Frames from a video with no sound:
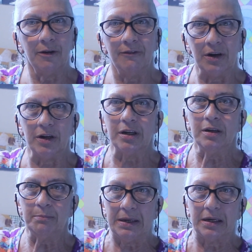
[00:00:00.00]
a
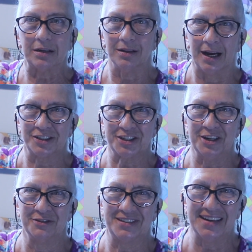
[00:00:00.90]
very big
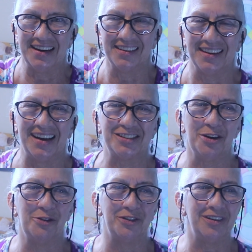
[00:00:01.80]
collection of stained glass
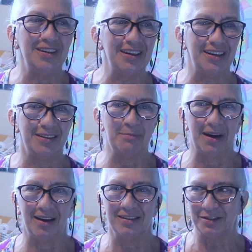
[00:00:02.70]
over in
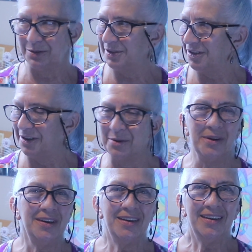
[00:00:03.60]
my studio,
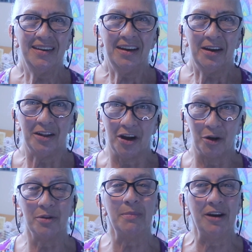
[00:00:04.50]

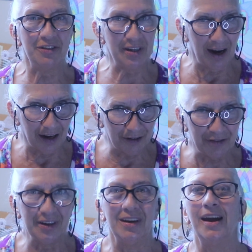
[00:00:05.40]
along with my
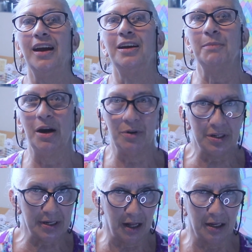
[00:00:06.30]
photography and my
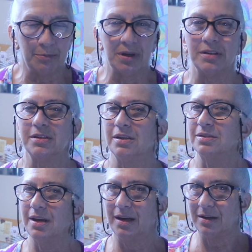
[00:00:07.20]
reselling
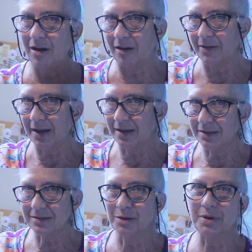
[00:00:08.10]
business, and all that
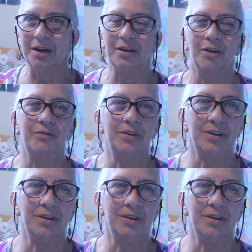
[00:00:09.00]
is located over